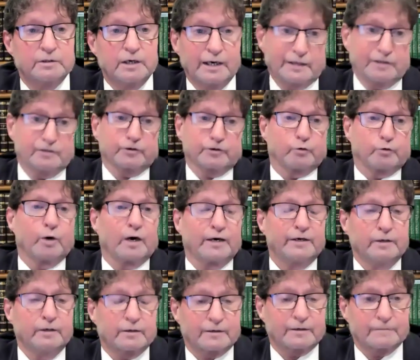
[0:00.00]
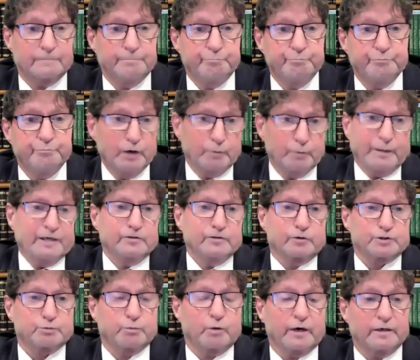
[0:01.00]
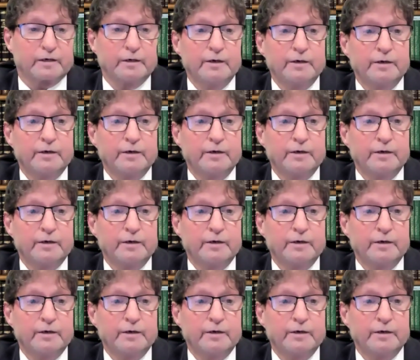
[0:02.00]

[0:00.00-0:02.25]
I don't know why. Nobody knows why.